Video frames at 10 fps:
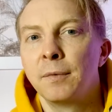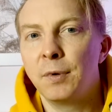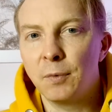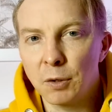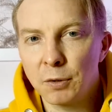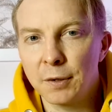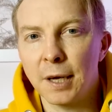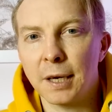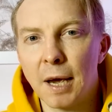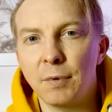We want to
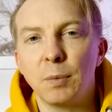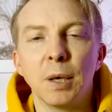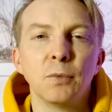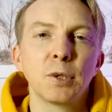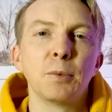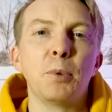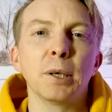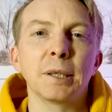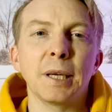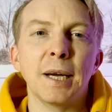thank everyone who
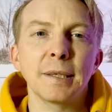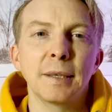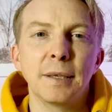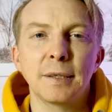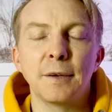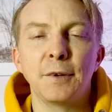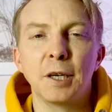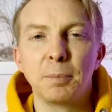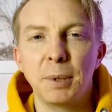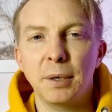supported us in this
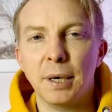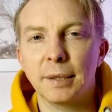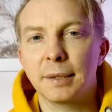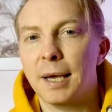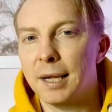difficult period.